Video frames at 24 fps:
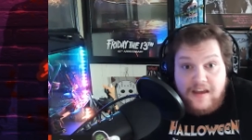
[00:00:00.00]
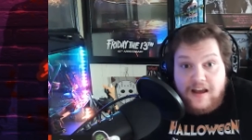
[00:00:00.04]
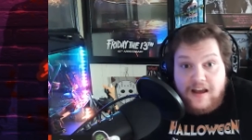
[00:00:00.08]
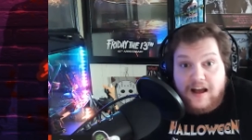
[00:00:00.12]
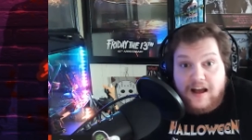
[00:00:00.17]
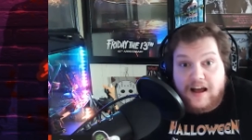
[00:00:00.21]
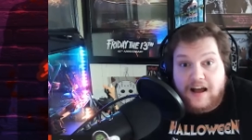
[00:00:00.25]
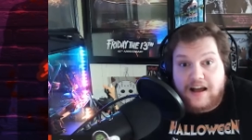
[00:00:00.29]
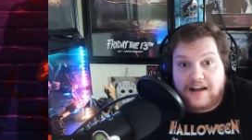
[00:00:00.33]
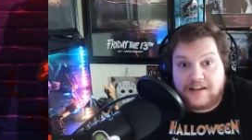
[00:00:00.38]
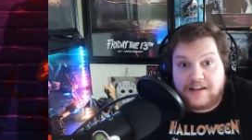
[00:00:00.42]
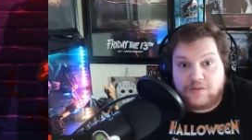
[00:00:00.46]

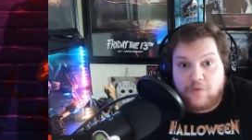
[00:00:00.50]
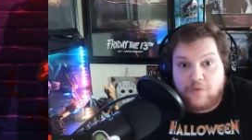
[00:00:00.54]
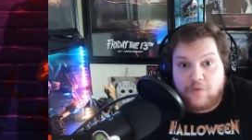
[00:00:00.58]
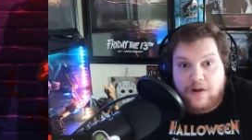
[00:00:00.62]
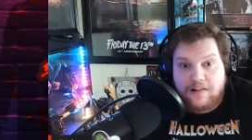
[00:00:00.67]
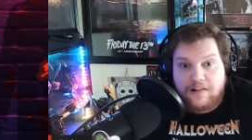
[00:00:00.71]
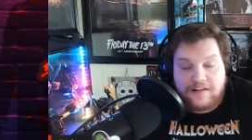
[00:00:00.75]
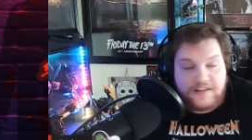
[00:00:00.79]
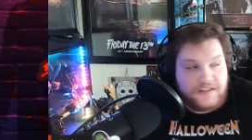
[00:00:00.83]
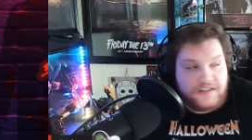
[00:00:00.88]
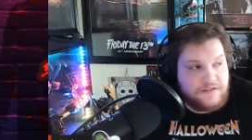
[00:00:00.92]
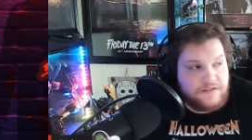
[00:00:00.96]
Uh, as
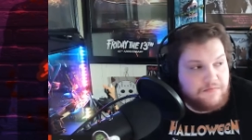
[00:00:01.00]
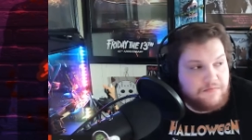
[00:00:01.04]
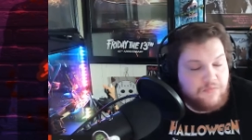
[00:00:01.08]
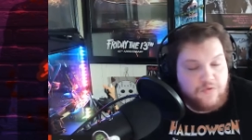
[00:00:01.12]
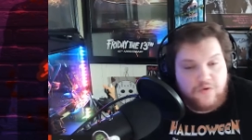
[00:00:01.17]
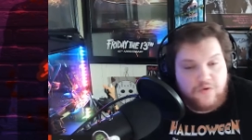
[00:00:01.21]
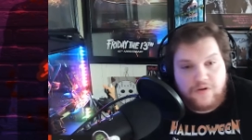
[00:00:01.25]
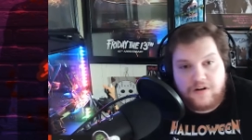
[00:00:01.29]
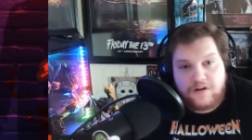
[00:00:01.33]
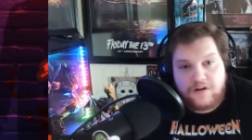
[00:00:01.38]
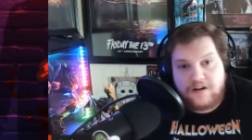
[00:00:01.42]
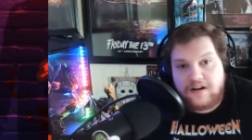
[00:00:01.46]
well as some
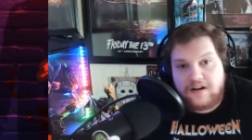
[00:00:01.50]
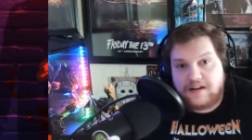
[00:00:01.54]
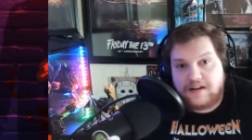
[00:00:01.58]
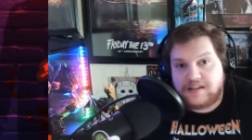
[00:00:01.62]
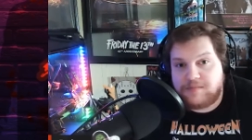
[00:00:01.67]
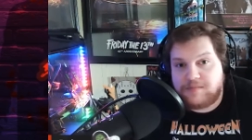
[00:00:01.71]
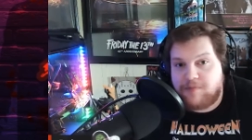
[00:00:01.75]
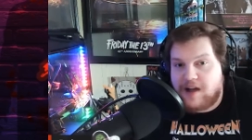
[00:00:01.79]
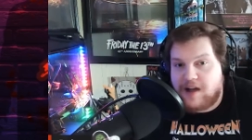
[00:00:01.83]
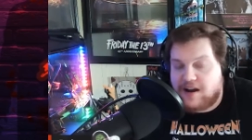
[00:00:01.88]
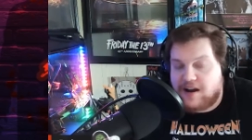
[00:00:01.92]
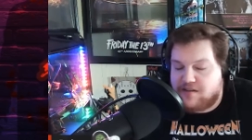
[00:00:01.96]
more
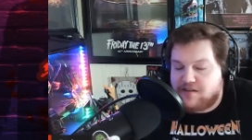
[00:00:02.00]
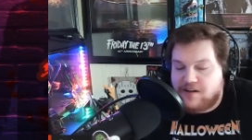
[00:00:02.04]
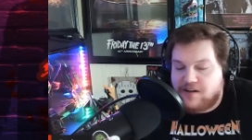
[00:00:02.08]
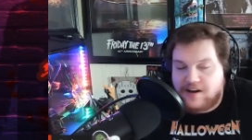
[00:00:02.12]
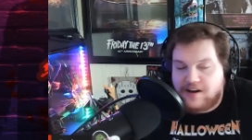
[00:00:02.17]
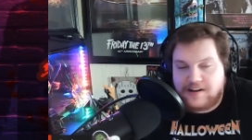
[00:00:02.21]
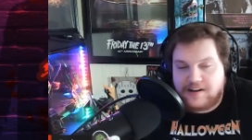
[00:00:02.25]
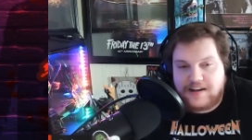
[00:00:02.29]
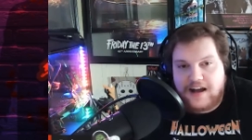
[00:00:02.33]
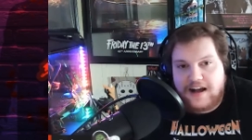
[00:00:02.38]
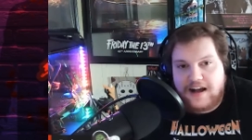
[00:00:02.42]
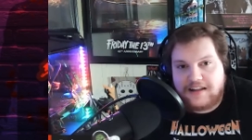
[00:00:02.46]

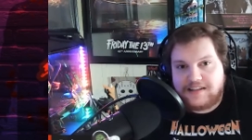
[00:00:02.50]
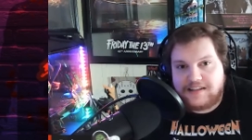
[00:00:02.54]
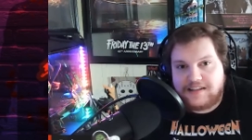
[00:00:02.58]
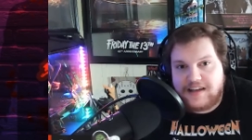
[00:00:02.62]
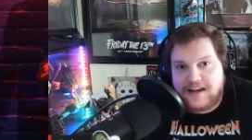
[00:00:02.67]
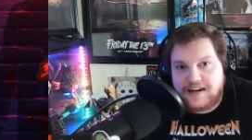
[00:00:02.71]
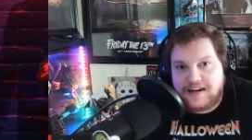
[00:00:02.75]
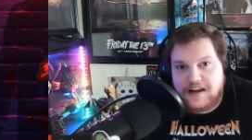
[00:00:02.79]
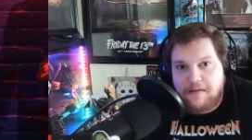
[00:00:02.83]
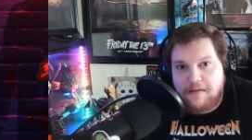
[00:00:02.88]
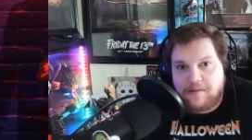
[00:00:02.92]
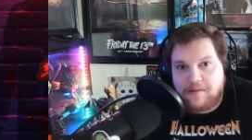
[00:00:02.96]
Splatterthon
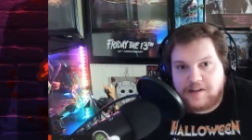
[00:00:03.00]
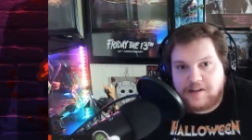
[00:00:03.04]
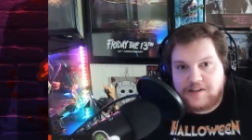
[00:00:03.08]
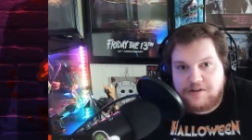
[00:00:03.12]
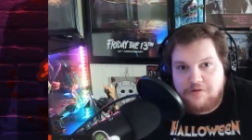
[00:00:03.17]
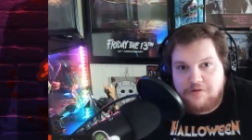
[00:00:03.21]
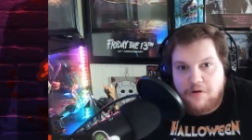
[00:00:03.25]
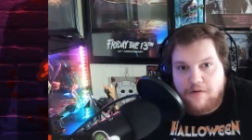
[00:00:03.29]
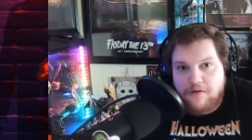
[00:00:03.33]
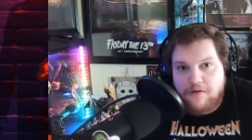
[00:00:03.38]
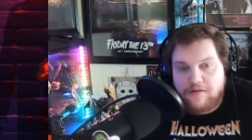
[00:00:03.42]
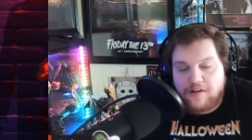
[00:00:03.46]
content coming to
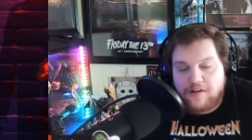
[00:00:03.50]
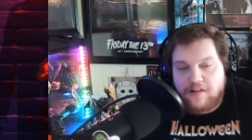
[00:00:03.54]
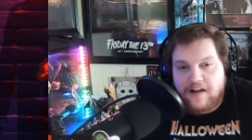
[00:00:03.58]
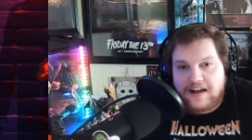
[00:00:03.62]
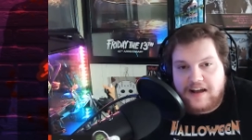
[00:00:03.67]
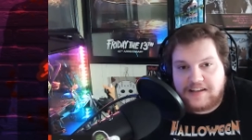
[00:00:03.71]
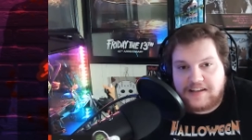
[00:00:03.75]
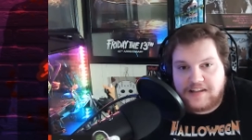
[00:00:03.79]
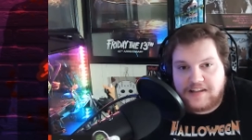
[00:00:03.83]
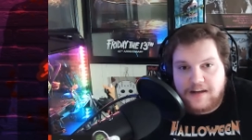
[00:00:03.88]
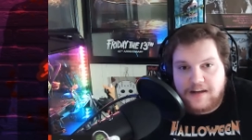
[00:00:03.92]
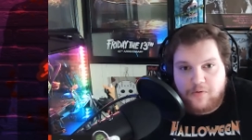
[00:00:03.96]
you over the
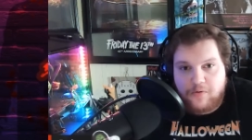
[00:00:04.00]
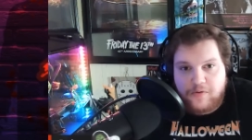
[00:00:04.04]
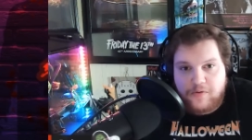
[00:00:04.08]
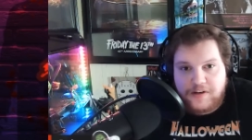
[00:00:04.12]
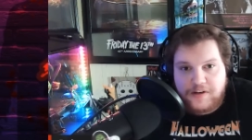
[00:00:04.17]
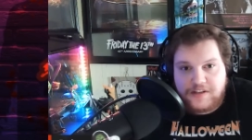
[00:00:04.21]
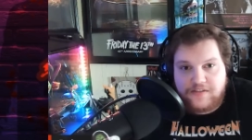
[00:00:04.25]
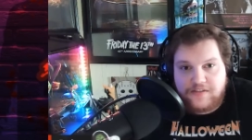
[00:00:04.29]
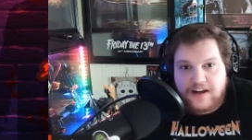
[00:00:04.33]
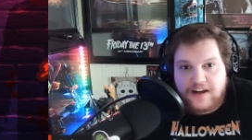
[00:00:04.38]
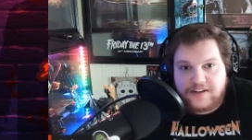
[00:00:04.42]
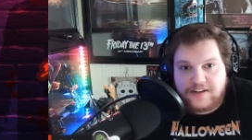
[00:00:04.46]
last couple
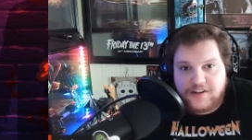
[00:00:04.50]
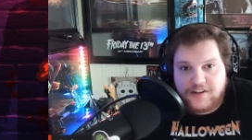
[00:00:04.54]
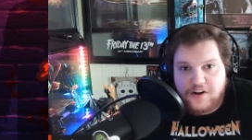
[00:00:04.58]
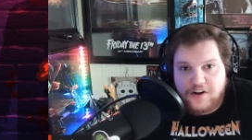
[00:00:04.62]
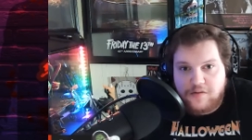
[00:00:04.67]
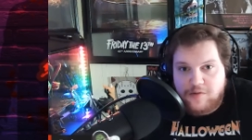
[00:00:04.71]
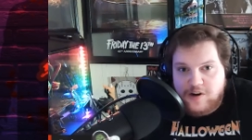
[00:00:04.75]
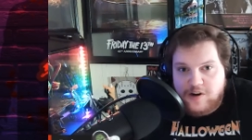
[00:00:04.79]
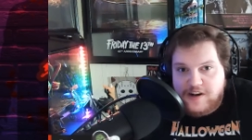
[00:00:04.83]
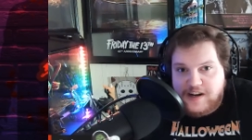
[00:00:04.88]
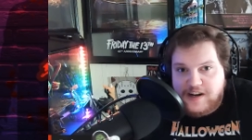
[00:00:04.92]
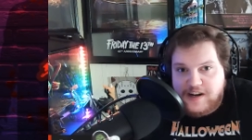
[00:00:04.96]
weeks of
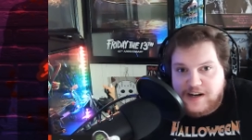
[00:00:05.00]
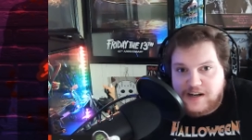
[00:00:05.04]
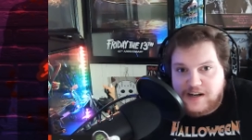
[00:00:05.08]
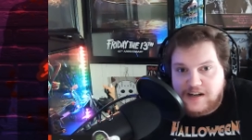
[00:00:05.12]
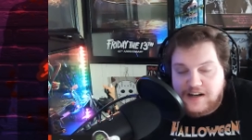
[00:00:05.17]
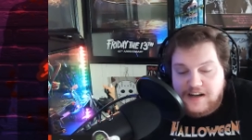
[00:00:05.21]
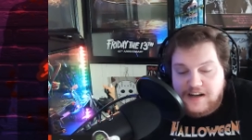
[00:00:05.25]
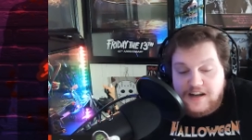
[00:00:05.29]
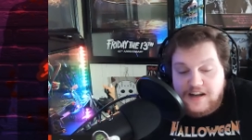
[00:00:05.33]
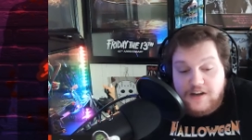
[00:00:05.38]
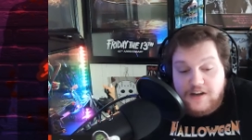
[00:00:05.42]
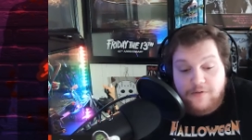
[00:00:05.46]
October here.
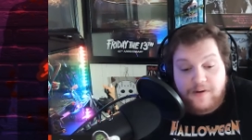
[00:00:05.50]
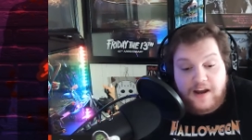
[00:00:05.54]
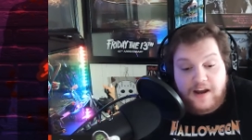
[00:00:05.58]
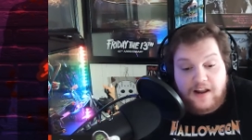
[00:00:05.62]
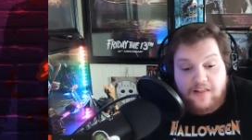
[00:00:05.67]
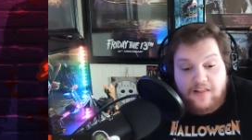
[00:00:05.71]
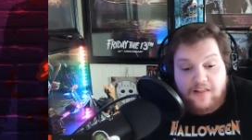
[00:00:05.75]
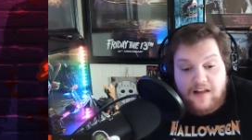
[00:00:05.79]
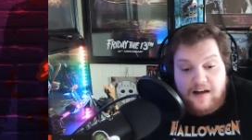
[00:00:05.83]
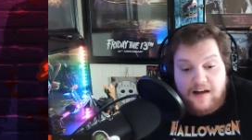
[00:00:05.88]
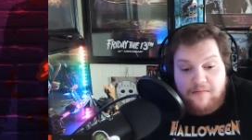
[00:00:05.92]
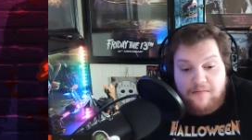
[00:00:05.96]
We got
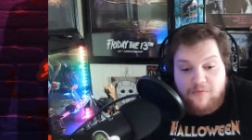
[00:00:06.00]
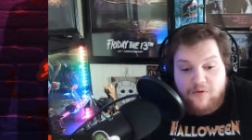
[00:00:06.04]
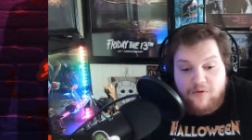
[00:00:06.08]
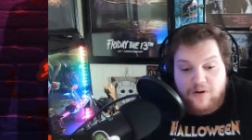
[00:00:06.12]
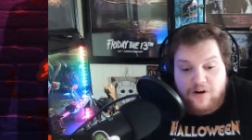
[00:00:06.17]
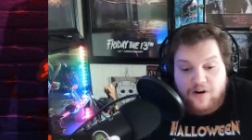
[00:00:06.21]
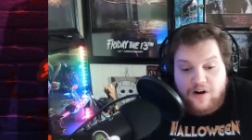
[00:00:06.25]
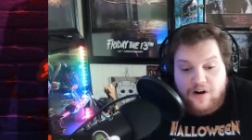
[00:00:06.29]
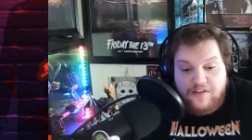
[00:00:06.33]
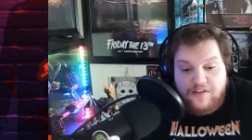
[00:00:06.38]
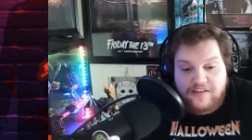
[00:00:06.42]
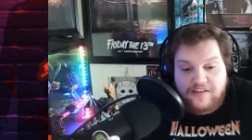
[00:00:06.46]
a lot
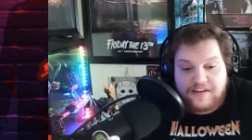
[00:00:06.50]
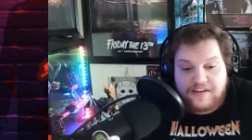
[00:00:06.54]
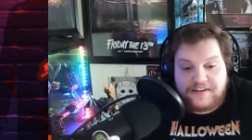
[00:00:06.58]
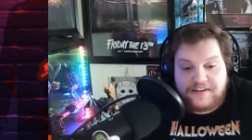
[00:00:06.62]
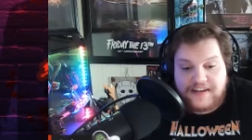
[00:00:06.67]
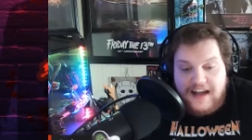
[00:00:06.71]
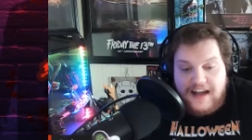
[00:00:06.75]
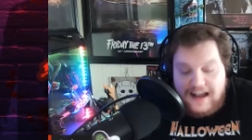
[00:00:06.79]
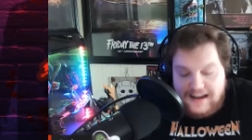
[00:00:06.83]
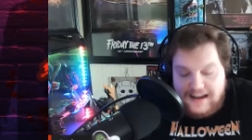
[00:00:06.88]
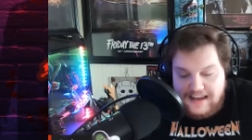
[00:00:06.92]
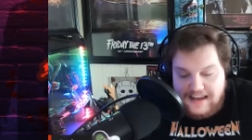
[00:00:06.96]
more on the
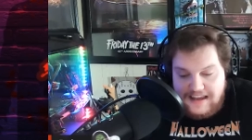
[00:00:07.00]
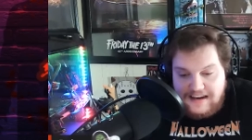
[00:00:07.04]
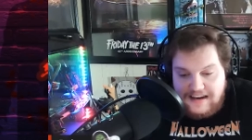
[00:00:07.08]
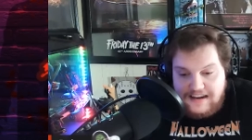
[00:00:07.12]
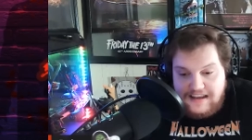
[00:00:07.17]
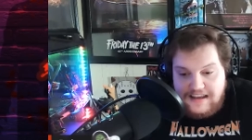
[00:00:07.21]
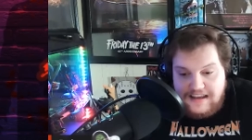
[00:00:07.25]
docket.